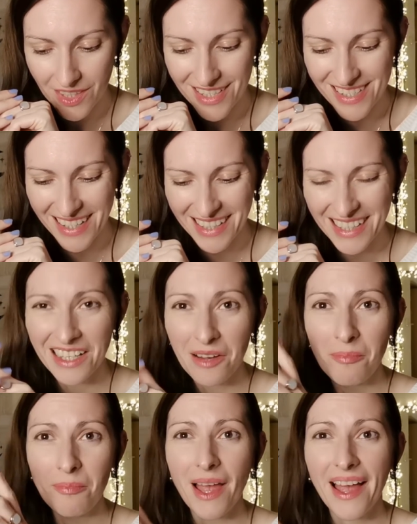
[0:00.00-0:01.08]
It's like in
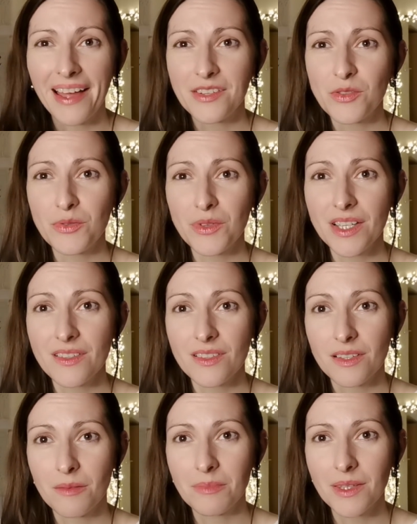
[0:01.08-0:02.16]
a pantry
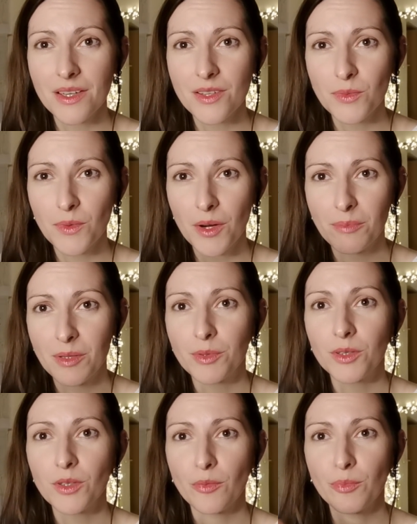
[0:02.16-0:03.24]
someplace where
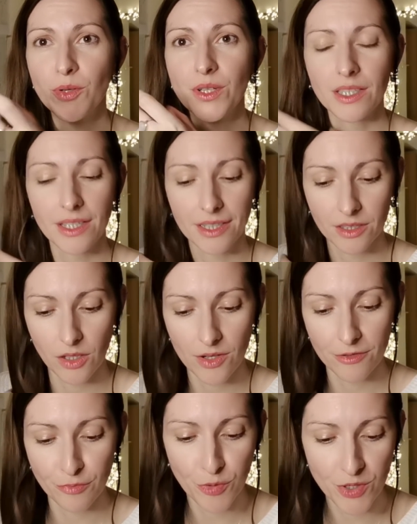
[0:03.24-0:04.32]
people are putting like a lot
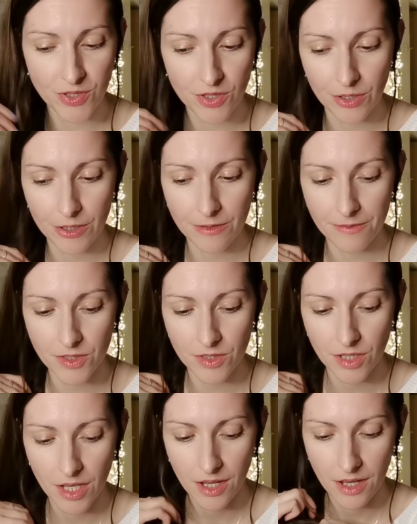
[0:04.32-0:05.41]
of preserves.